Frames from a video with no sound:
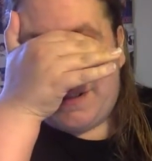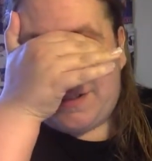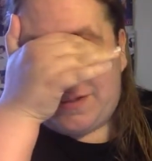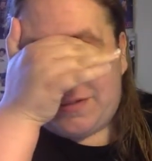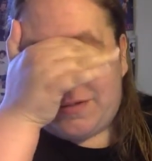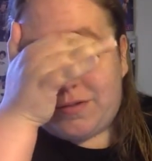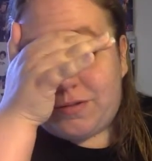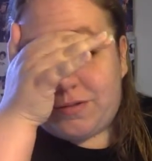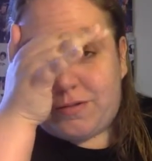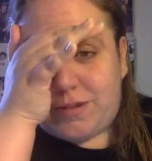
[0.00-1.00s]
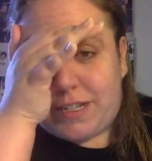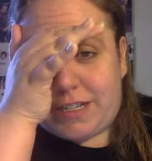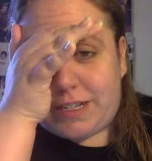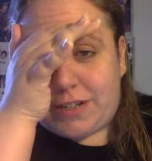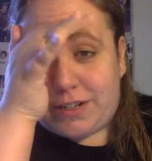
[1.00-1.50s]
oh
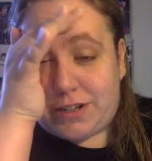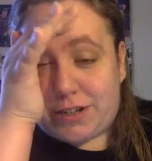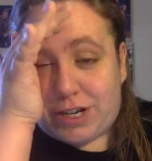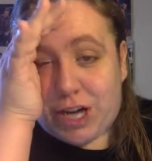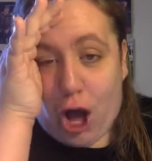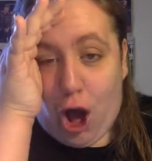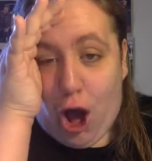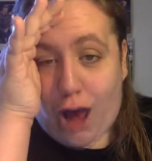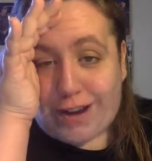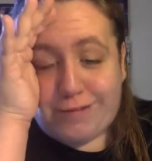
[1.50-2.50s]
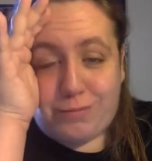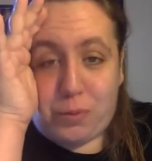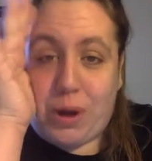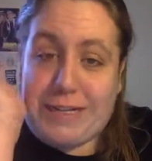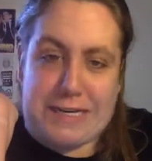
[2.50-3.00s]
dear God.
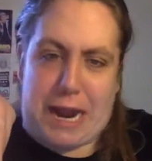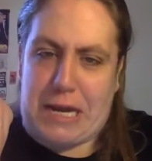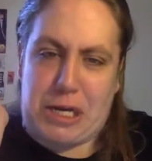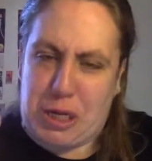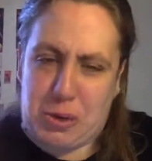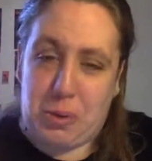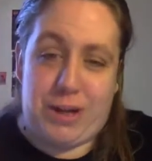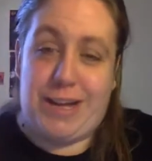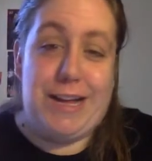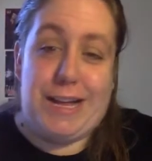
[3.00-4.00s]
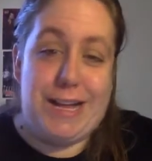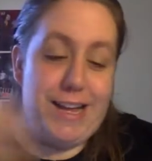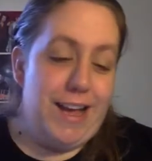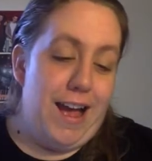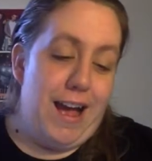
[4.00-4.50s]
What did I do?
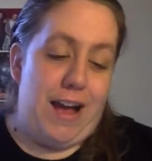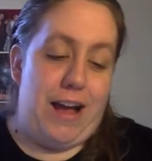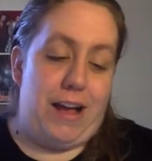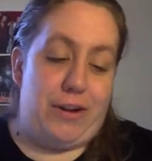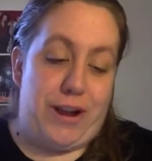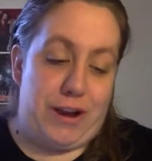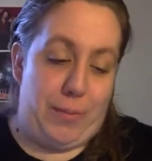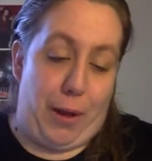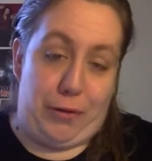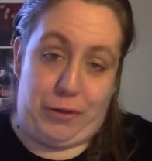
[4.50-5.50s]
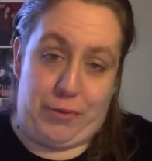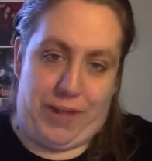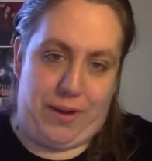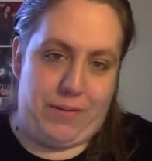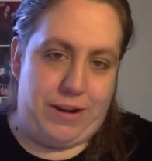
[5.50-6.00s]
I created a monster with
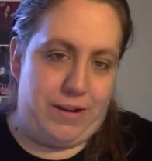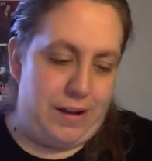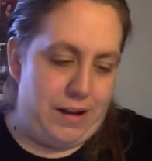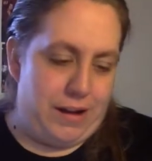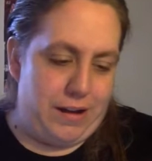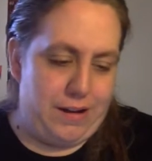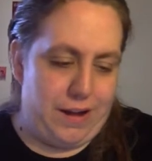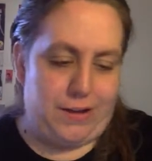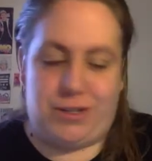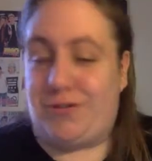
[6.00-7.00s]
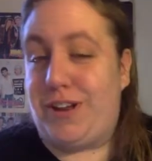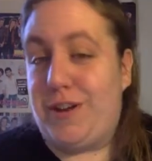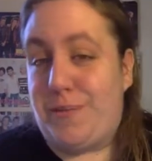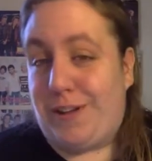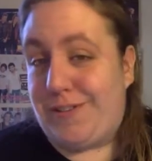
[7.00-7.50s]
that one. I also
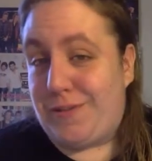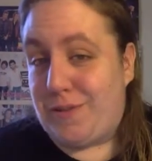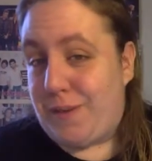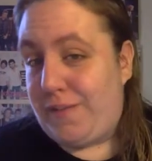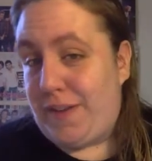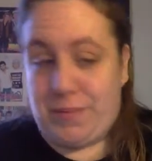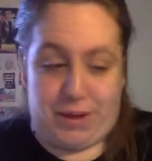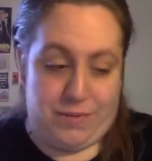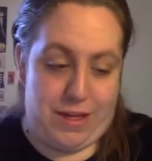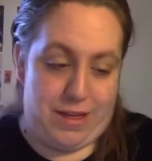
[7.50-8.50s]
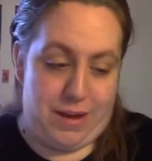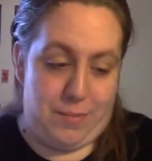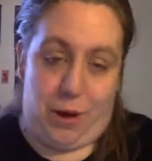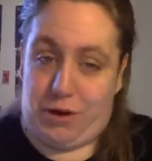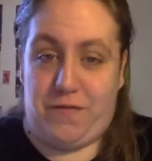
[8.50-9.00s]
created a monster with my family with
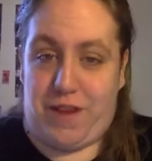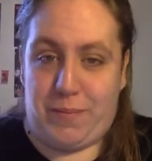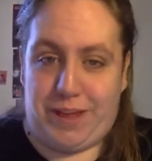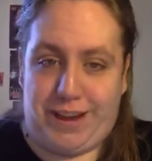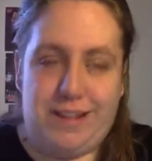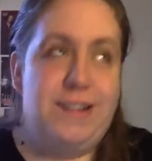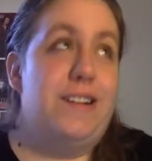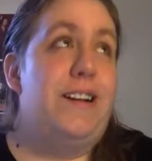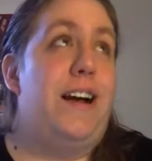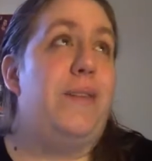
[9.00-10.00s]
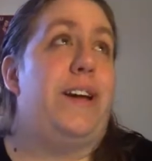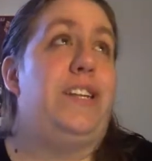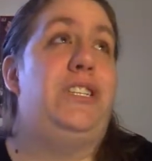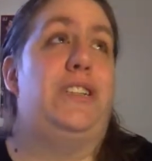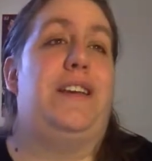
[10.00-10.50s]
Modern Family. I'm
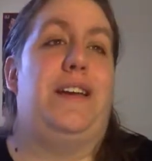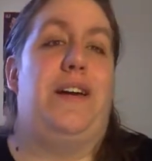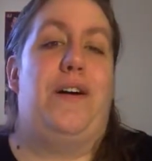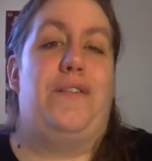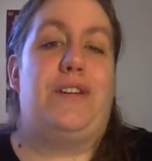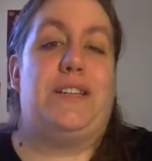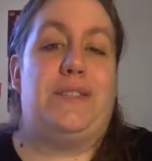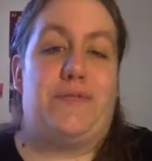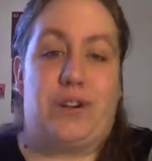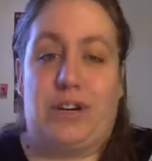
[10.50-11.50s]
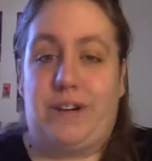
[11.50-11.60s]
actually, for